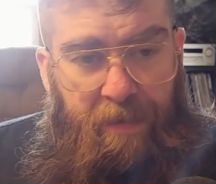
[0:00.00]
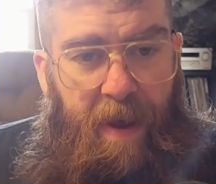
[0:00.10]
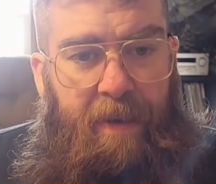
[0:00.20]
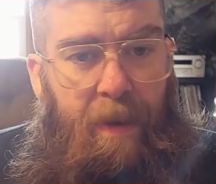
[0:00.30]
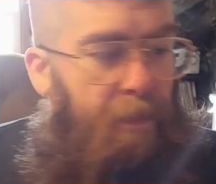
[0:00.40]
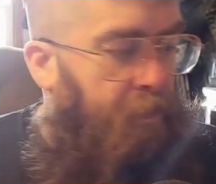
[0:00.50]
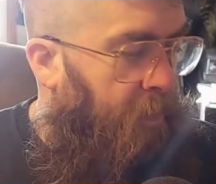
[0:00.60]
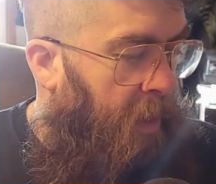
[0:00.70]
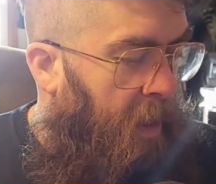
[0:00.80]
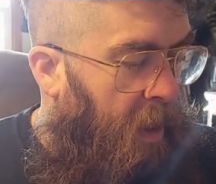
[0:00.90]
In fact, I'm
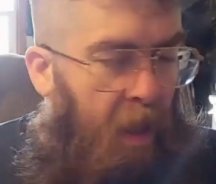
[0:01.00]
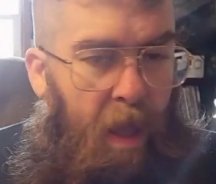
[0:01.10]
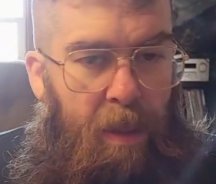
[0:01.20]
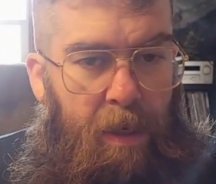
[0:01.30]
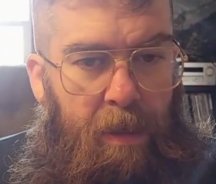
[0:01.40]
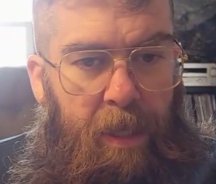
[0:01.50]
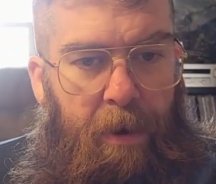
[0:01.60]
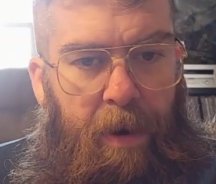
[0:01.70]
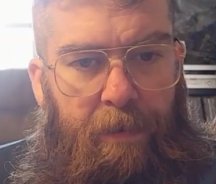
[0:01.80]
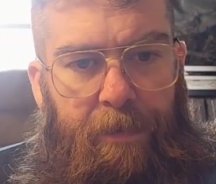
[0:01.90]
a little leery